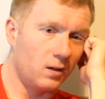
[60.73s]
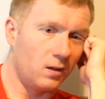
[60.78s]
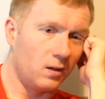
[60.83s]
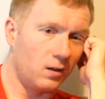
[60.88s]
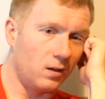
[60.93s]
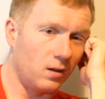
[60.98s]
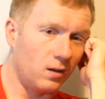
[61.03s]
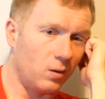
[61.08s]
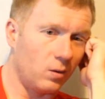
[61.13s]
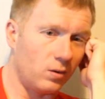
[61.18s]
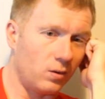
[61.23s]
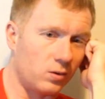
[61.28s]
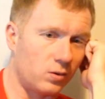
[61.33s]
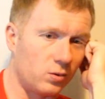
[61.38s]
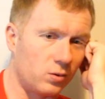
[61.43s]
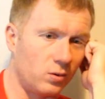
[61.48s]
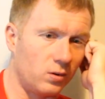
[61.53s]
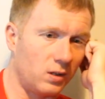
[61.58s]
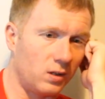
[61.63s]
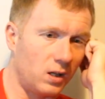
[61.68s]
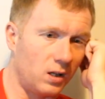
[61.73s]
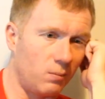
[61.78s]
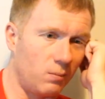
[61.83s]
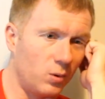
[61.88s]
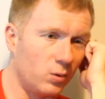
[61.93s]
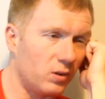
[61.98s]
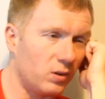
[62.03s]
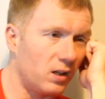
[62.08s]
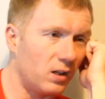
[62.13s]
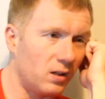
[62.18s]
you know, on the Sunday, the
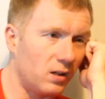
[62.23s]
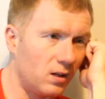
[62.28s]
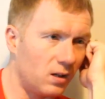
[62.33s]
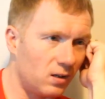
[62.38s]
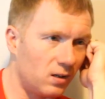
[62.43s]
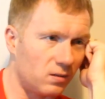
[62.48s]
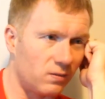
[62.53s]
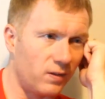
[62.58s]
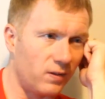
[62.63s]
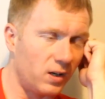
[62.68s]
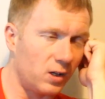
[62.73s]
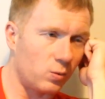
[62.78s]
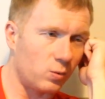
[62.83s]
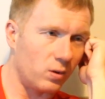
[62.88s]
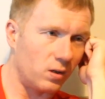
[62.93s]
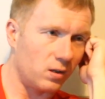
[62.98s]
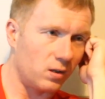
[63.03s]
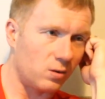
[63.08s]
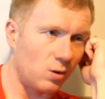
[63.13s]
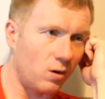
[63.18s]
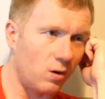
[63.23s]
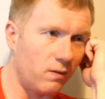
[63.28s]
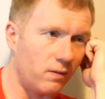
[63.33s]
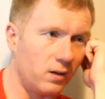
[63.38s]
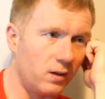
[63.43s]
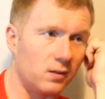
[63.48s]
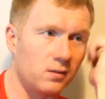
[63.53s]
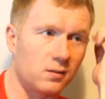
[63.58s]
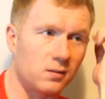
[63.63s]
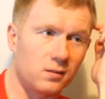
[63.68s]
Monday, it's finished with, it's over,
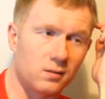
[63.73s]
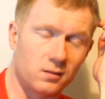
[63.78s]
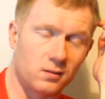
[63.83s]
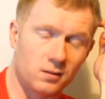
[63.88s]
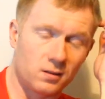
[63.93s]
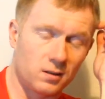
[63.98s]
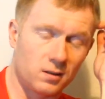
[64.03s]
it's